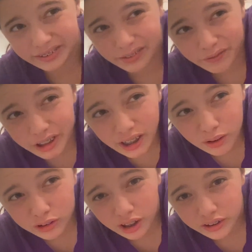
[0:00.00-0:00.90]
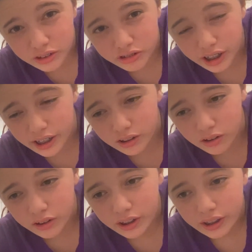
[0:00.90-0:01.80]
than videos on this
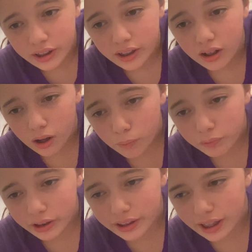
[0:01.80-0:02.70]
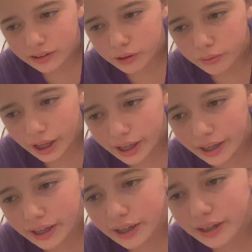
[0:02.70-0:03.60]
channel. Hopefully that's
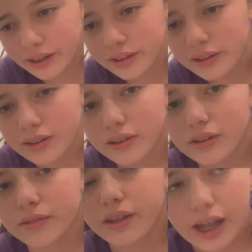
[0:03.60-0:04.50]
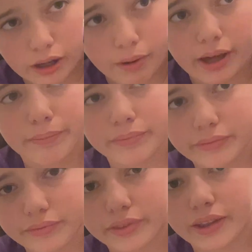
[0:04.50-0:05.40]
okay. Anyway,
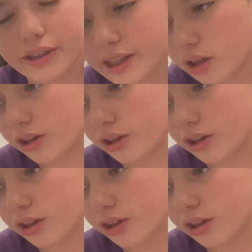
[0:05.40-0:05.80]
now